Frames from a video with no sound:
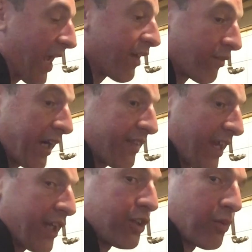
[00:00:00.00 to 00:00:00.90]
and right
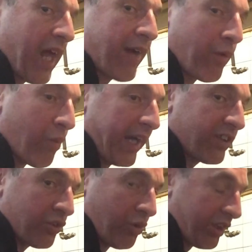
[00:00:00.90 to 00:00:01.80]
there you would have a
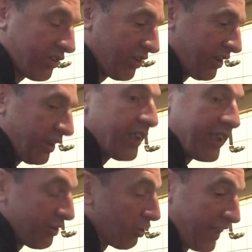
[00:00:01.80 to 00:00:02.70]
white sauce.
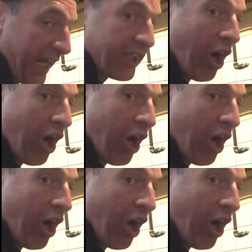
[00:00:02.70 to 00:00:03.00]
You can add